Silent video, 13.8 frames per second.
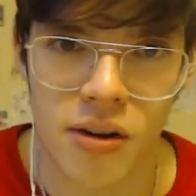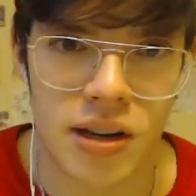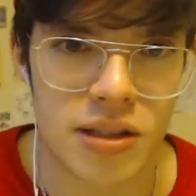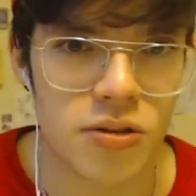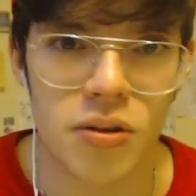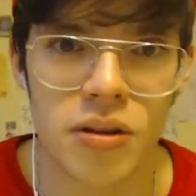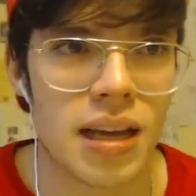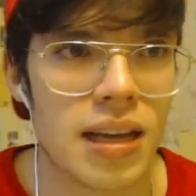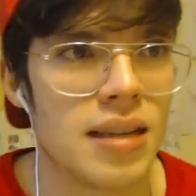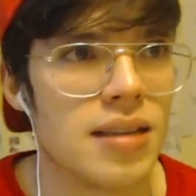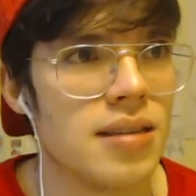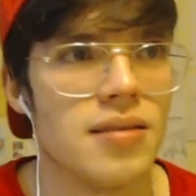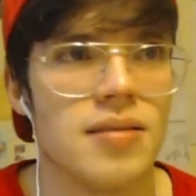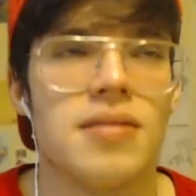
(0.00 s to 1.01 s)
It's only like,
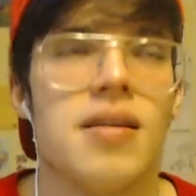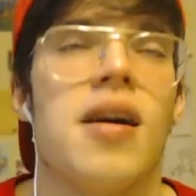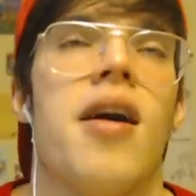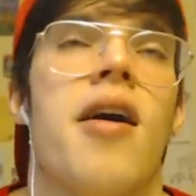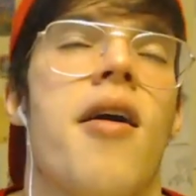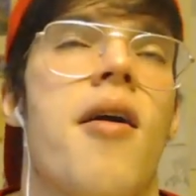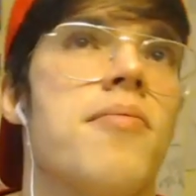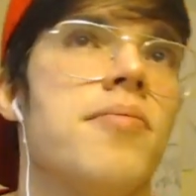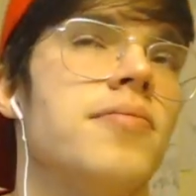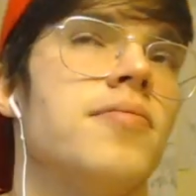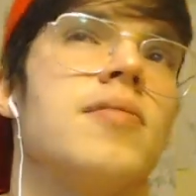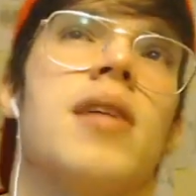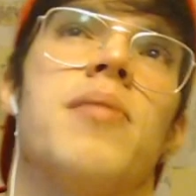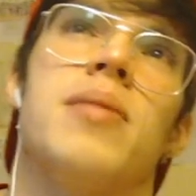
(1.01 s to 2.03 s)
how
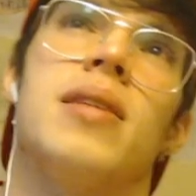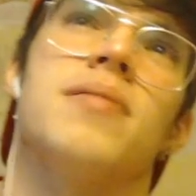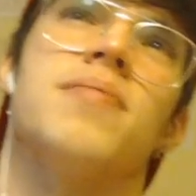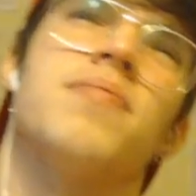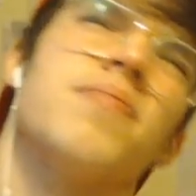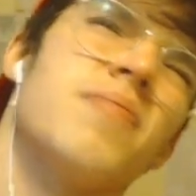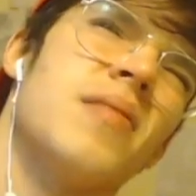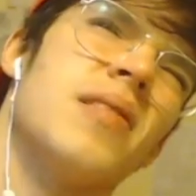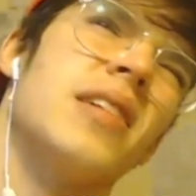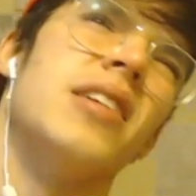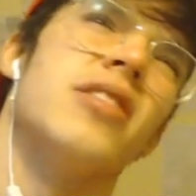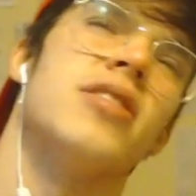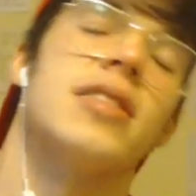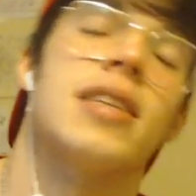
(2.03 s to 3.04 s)
many
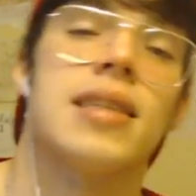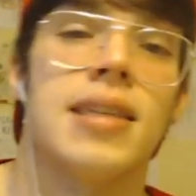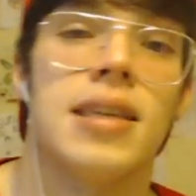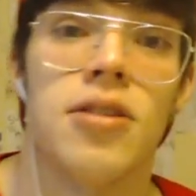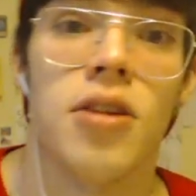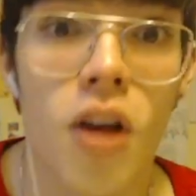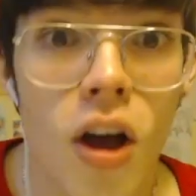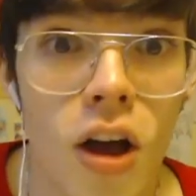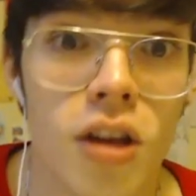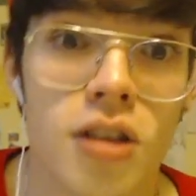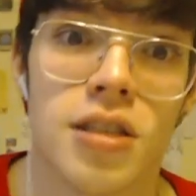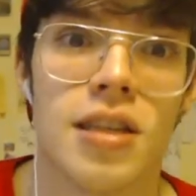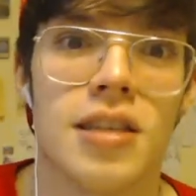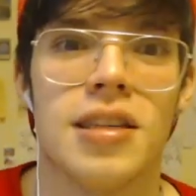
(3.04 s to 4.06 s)
years? 6 years.
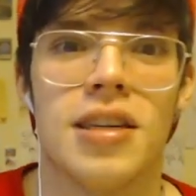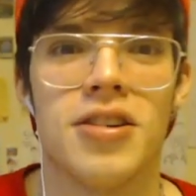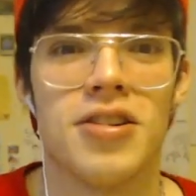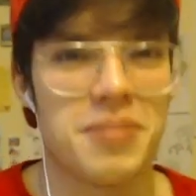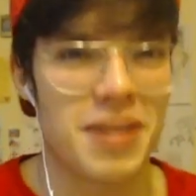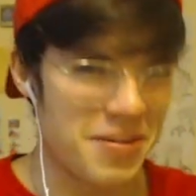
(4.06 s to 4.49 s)
6 years, man.